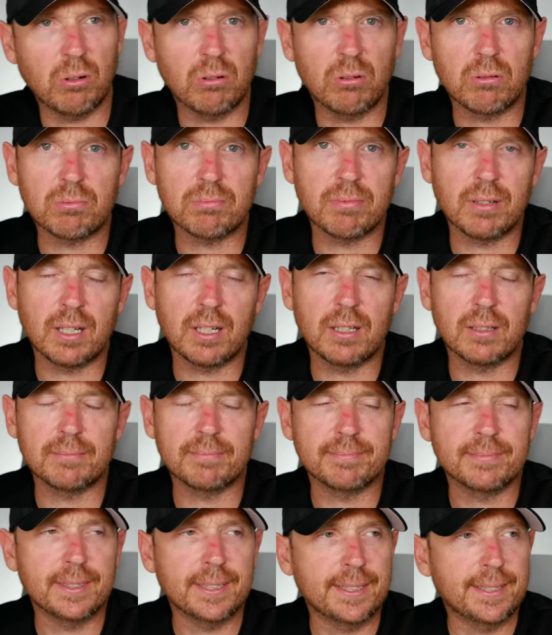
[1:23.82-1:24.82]
or
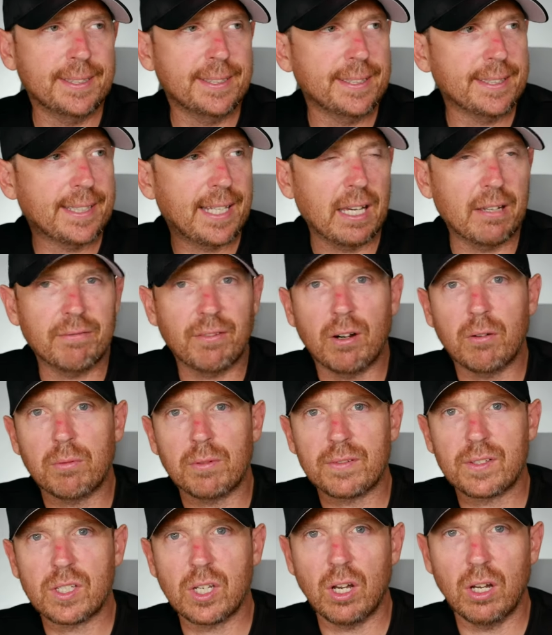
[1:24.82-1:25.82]
um, get involved
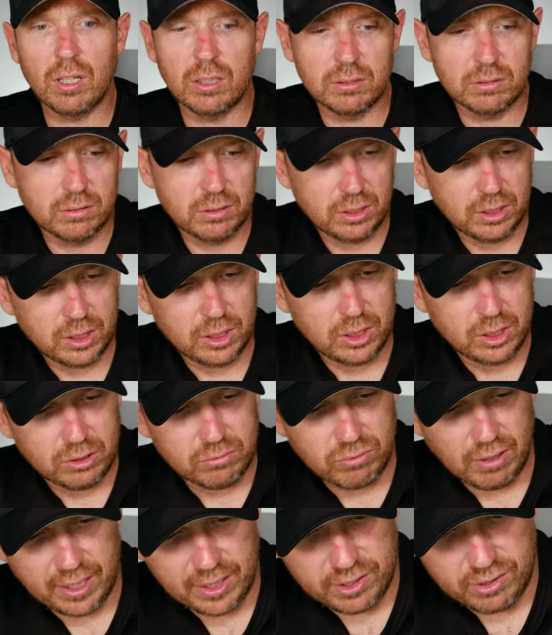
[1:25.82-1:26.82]
with certain
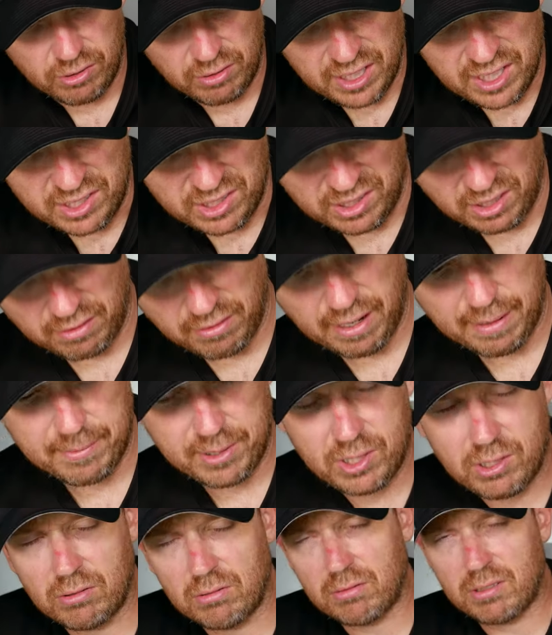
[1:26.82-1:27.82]
runners on Instagram
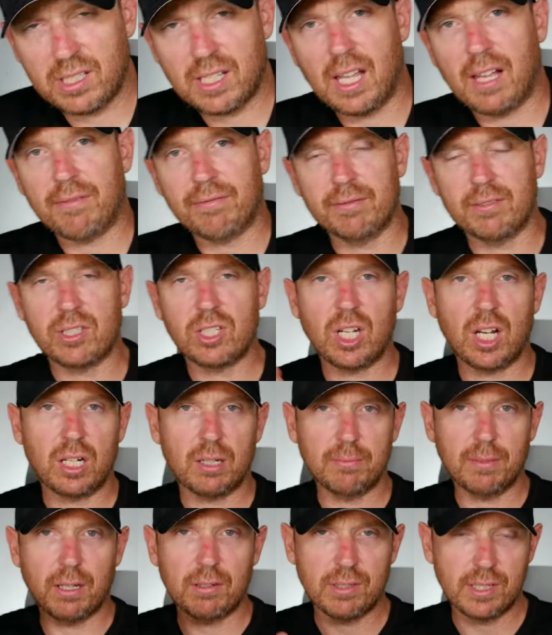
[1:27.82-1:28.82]
and sort of stuff and chuck
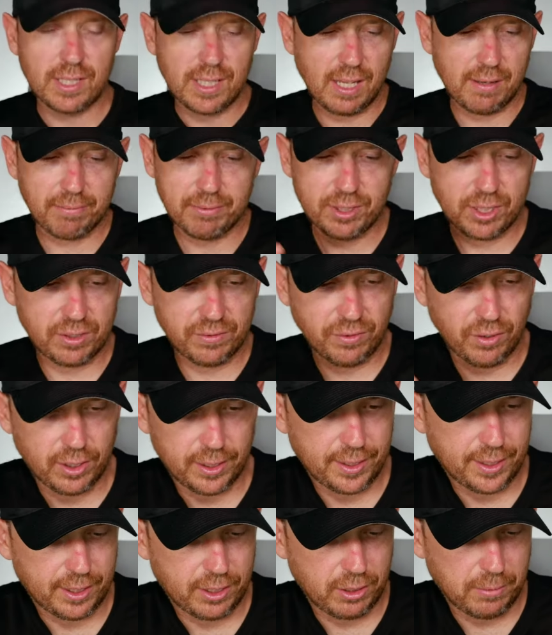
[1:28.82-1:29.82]
them loads of stuff, which is
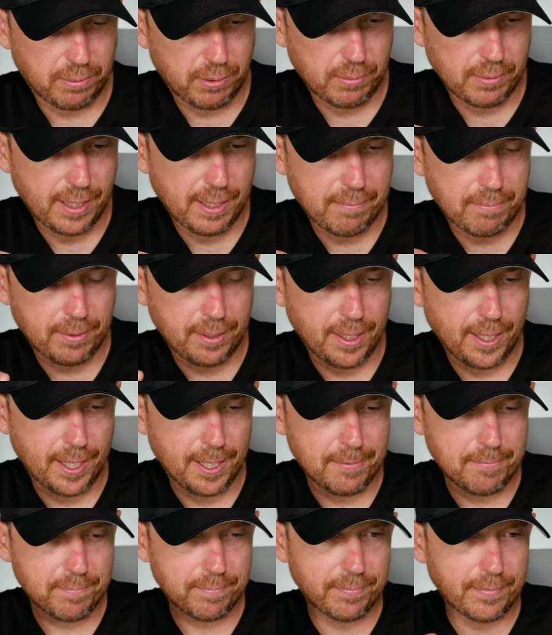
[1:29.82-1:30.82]
fine. I ain't got a problem with that, but
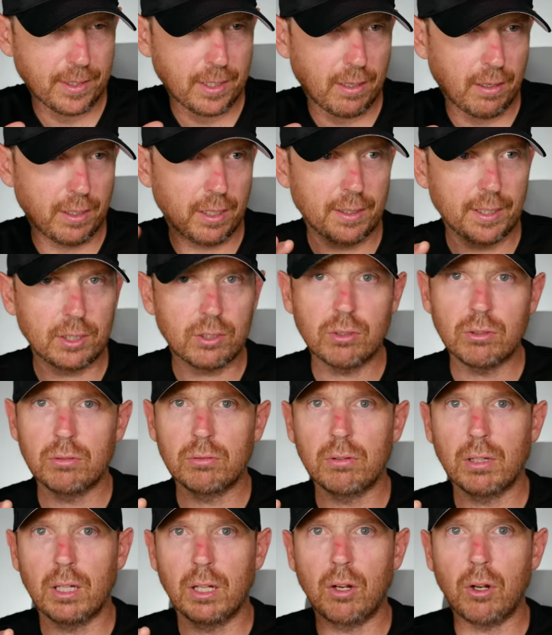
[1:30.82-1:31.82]
um, I know they
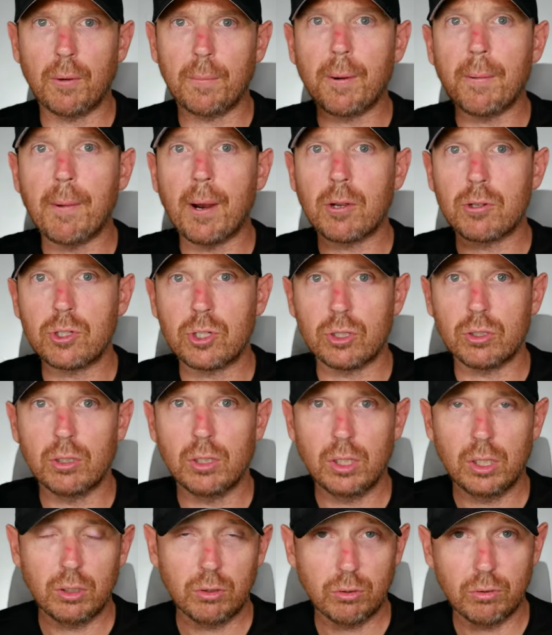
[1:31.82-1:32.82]
do a lot of promotion
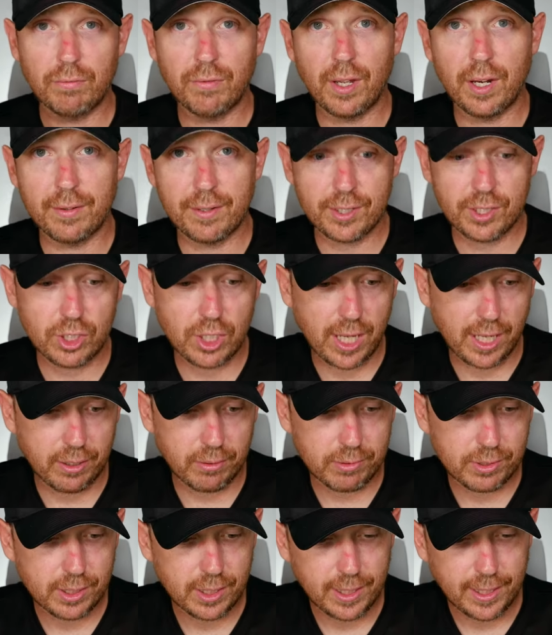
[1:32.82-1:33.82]
through various
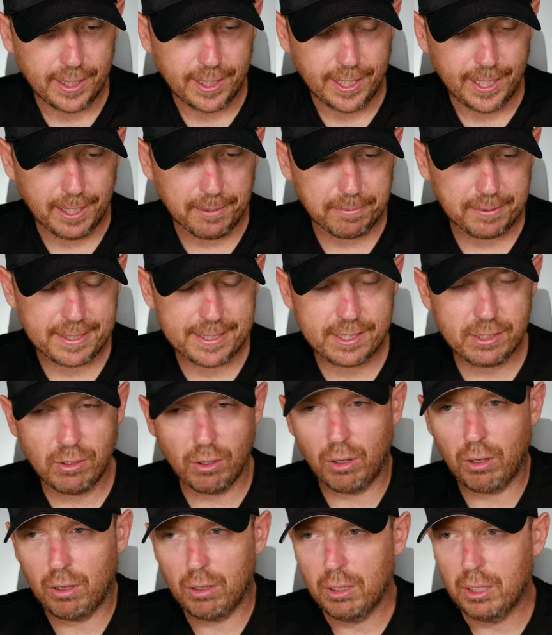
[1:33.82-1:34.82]
channels, uh, but it's
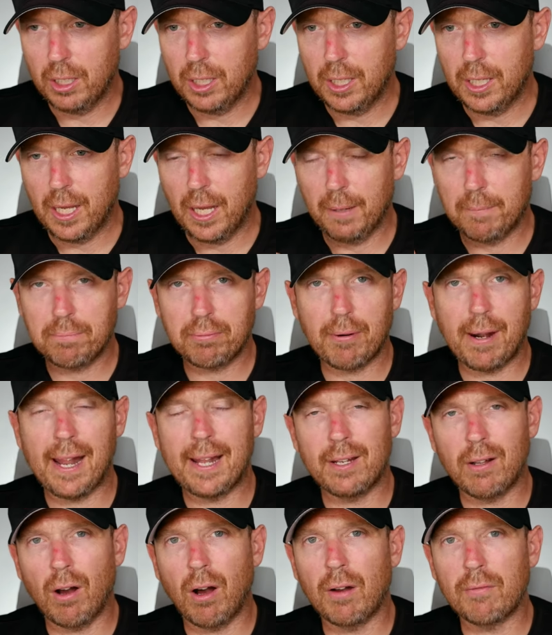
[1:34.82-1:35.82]
not a
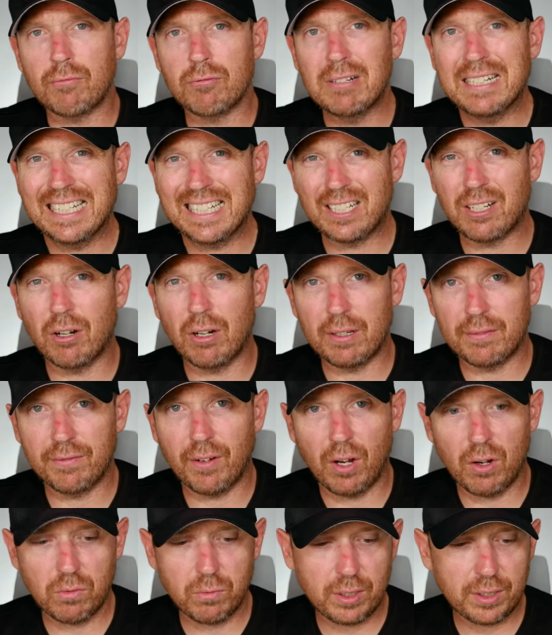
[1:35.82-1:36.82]
brand that I've really got
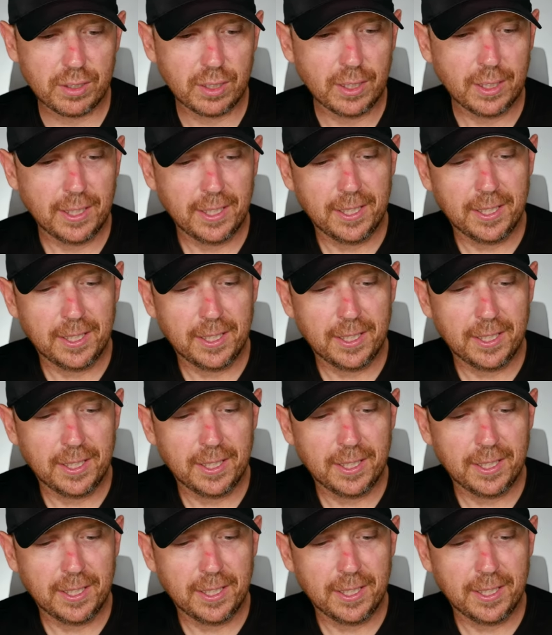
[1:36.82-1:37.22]
involved with.